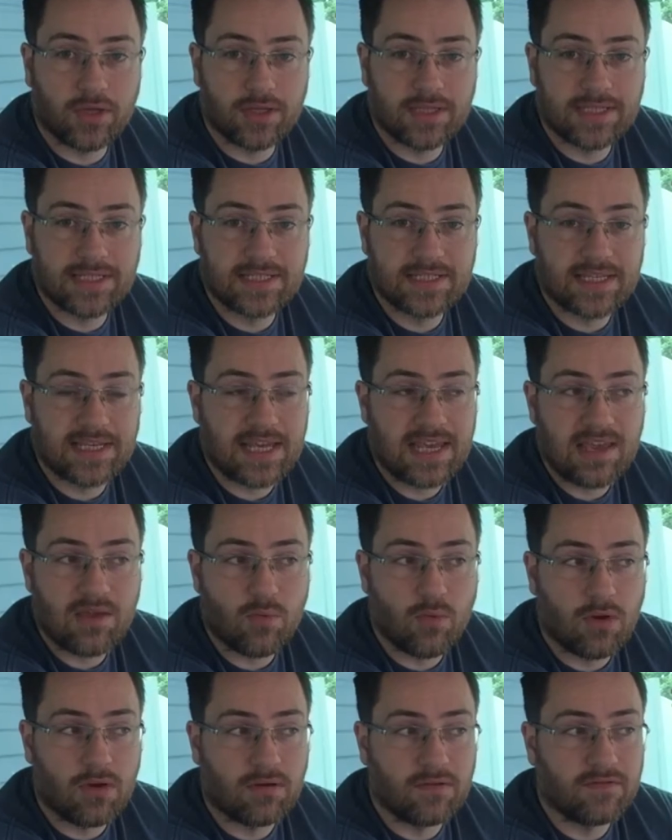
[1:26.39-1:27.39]
to see
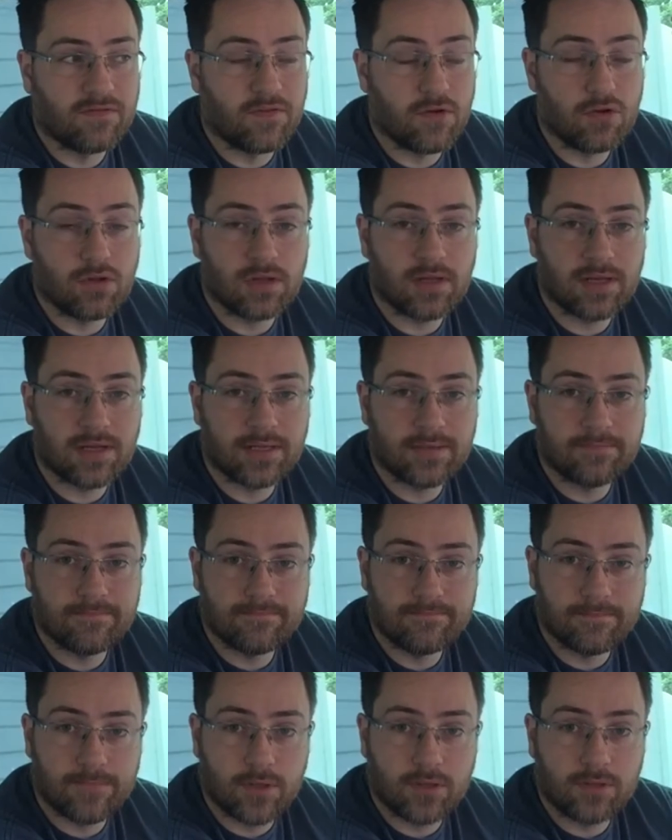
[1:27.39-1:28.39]
what fog light
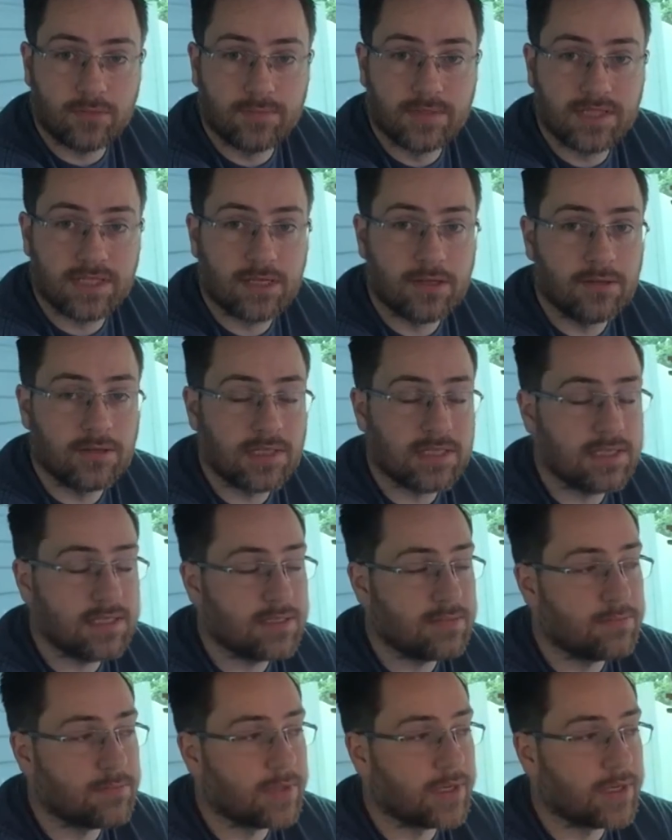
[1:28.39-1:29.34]
bulbs it uses,